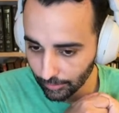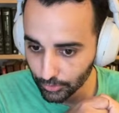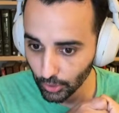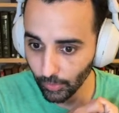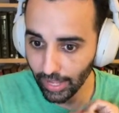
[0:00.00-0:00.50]

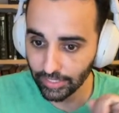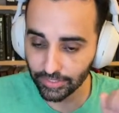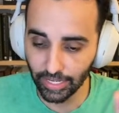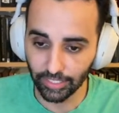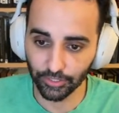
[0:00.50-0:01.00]
So
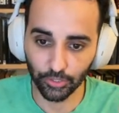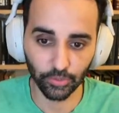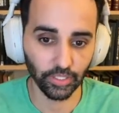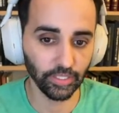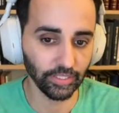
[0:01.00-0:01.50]
as
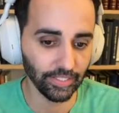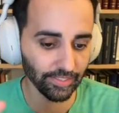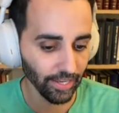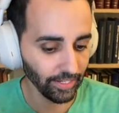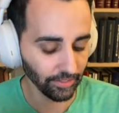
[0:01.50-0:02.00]
you're
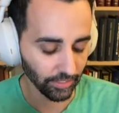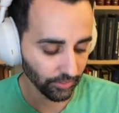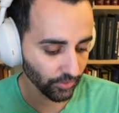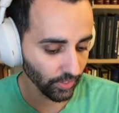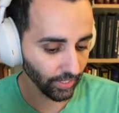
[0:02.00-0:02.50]
designing
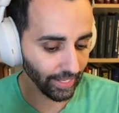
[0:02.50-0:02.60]
this,